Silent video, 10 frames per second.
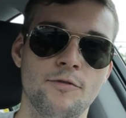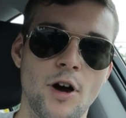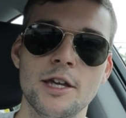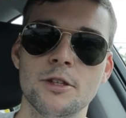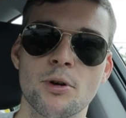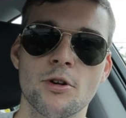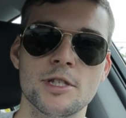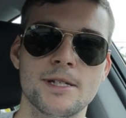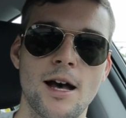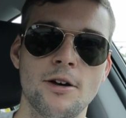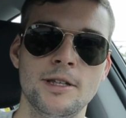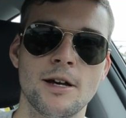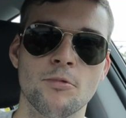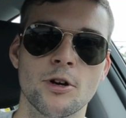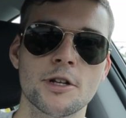Find the personality
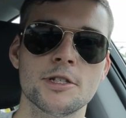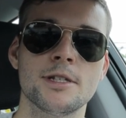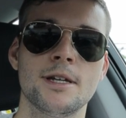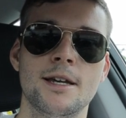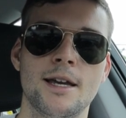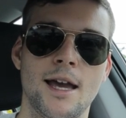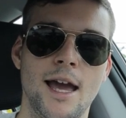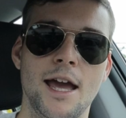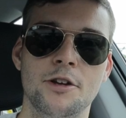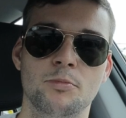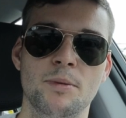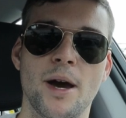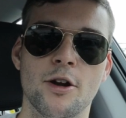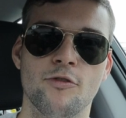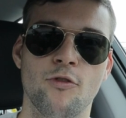that works and you'll be
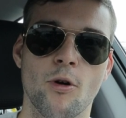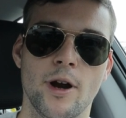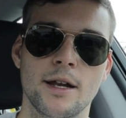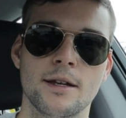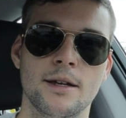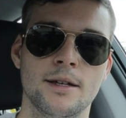better for it.